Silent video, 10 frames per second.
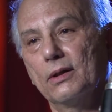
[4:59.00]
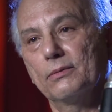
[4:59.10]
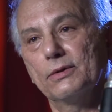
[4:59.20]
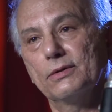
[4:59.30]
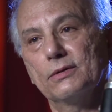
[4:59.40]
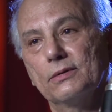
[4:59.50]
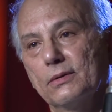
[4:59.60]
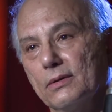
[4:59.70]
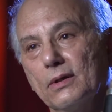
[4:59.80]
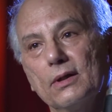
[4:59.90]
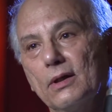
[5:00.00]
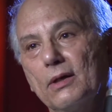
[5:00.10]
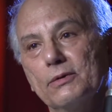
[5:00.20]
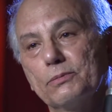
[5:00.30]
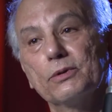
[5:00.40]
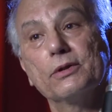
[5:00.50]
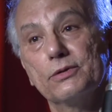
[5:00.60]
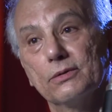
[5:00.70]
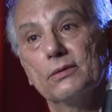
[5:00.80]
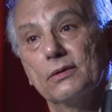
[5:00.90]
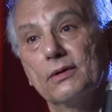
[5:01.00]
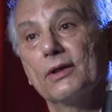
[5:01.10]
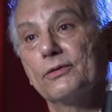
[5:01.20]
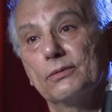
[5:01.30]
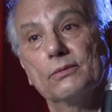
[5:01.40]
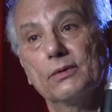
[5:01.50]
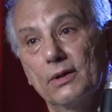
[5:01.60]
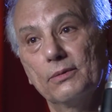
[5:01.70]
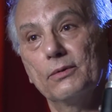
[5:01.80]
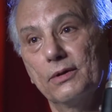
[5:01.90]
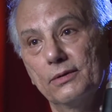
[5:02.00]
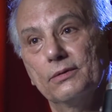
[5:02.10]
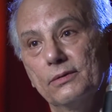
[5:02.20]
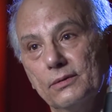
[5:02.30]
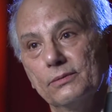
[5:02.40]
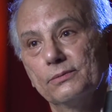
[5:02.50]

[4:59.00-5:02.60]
was pretty sure that that's what I wanted to do.